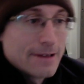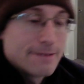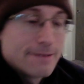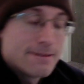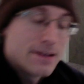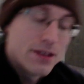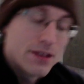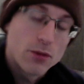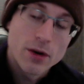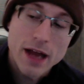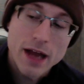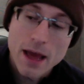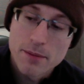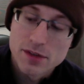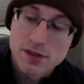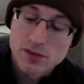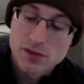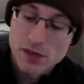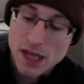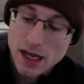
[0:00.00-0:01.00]
And then what
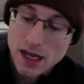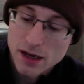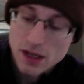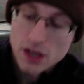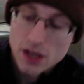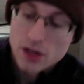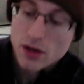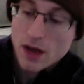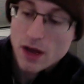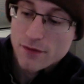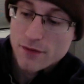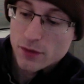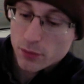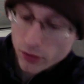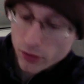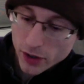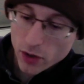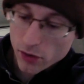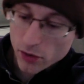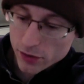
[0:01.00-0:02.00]
happens with that? You have the
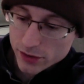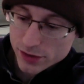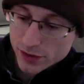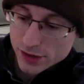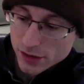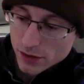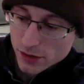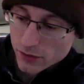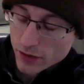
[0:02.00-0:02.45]
pre-orders,